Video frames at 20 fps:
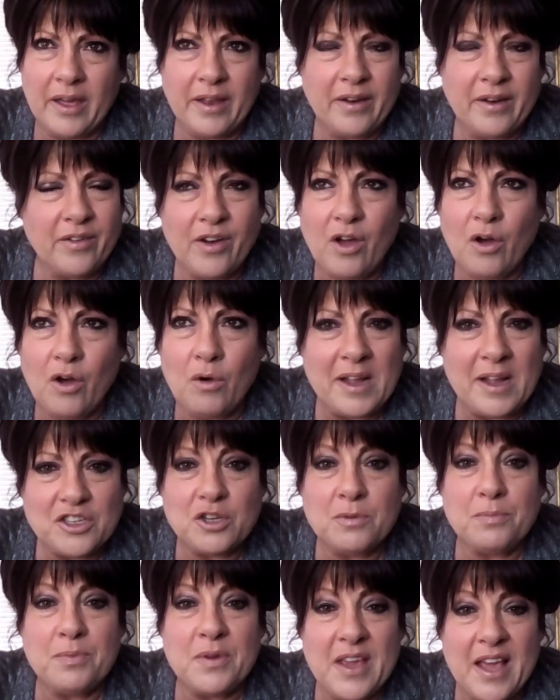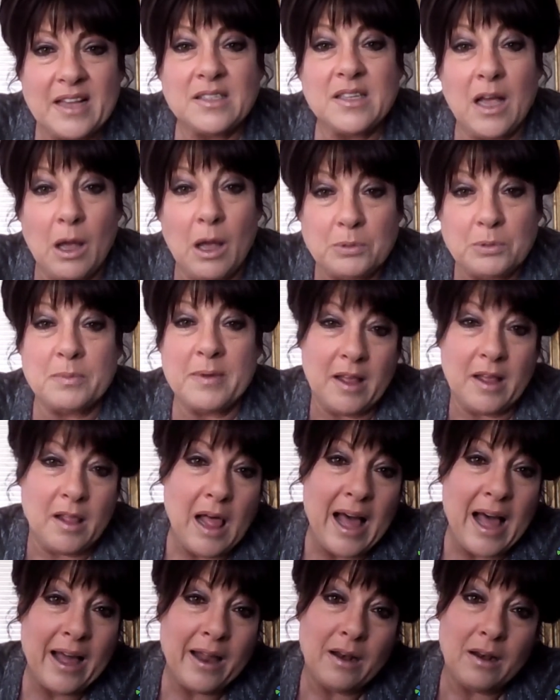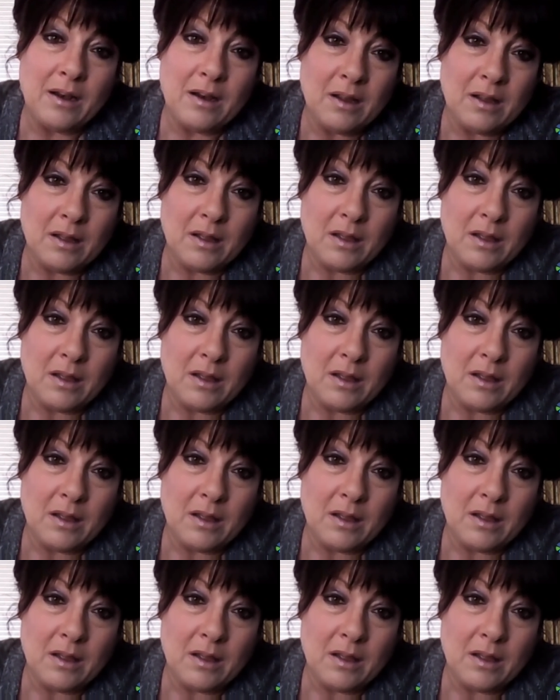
I don't know. My GPS helps me a lot.